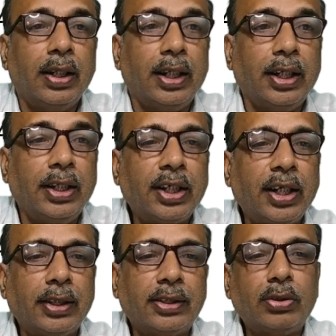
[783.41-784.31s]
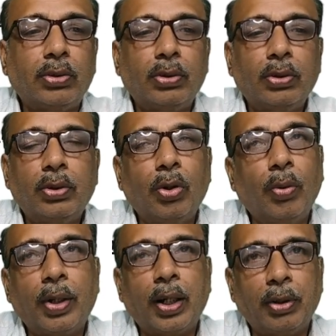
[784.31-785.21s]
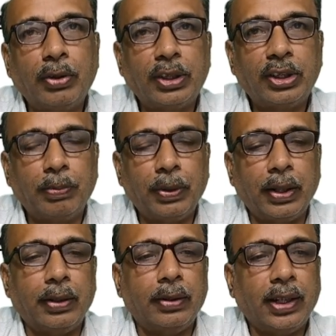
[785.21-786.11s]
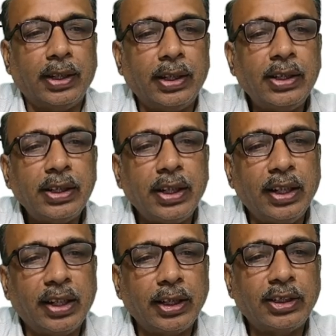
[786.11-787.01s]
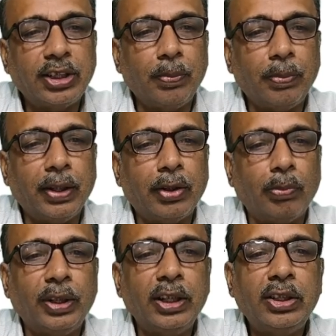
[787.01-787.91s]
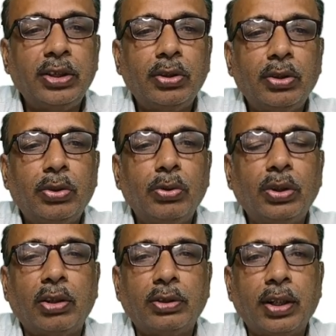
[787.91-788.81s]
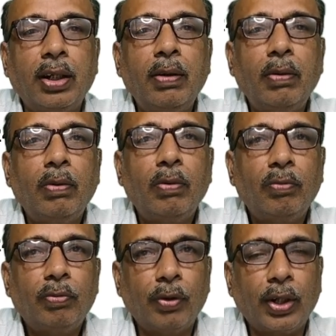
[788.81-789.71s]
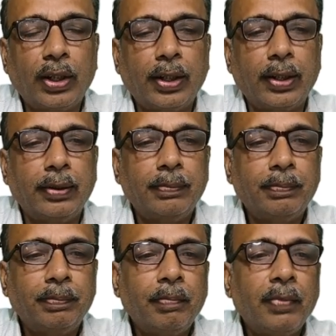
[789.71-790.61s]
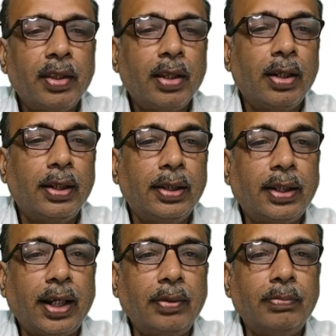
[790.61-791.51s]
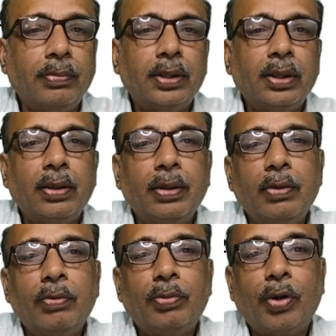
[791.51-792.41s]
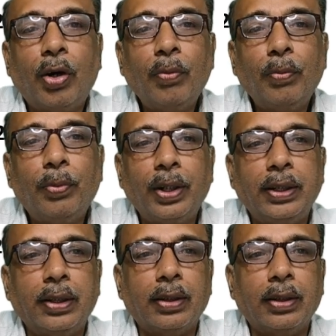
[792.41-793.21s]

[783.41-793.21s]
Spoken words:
Interest over amount she paid, that is interest she paid rupees 2,400. Time for 1 year.